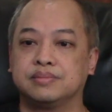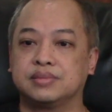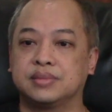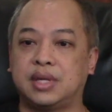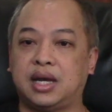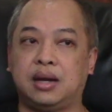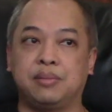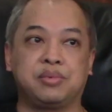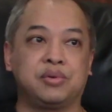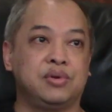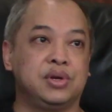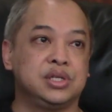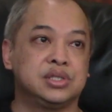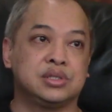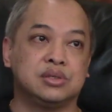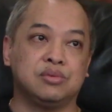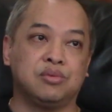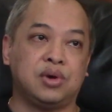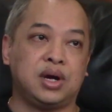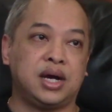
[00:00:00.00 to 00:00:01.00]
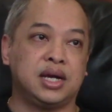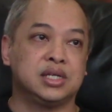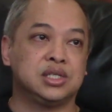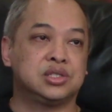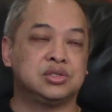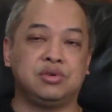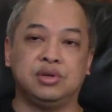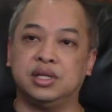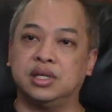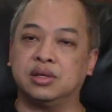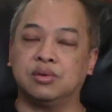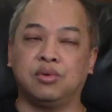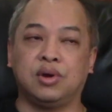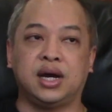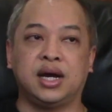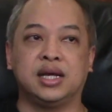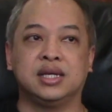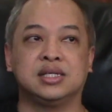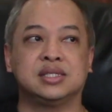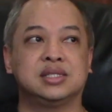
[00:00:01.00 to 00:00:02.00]
operation-wise,
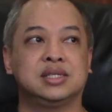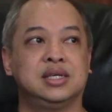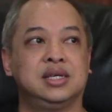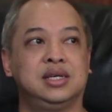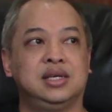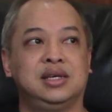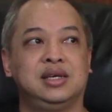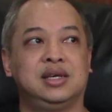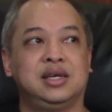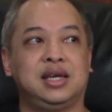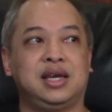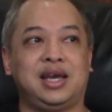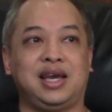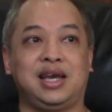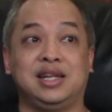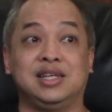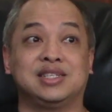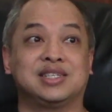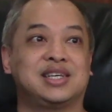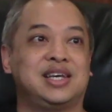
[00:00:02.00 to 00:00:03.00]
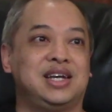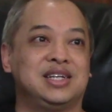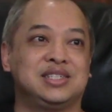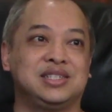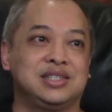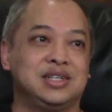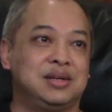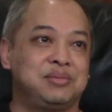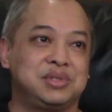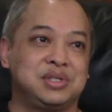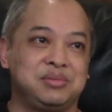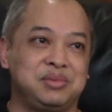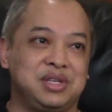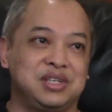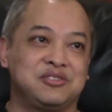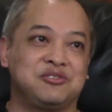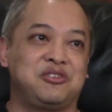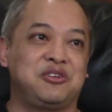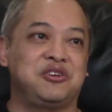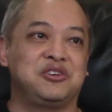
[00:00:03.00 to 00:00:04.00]
training-wise, and it's catching up to me as
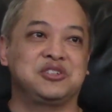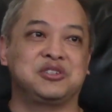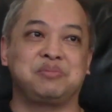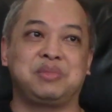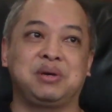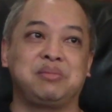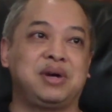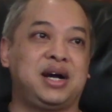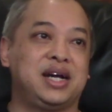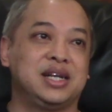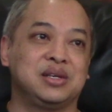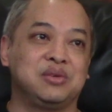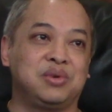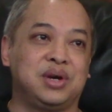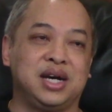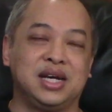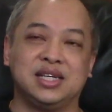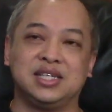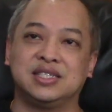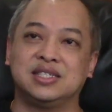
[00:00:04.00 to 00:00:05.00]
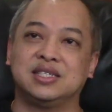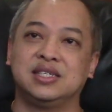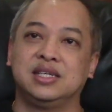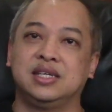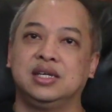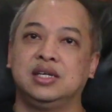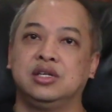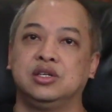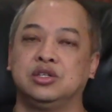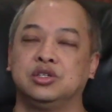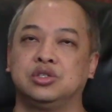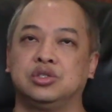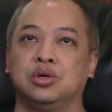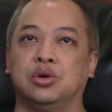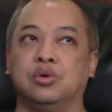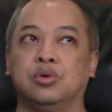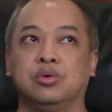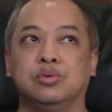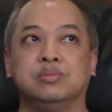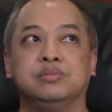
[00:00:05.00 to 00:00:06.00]
far as my body-wise.
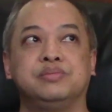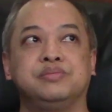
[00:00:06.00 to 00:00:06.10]
So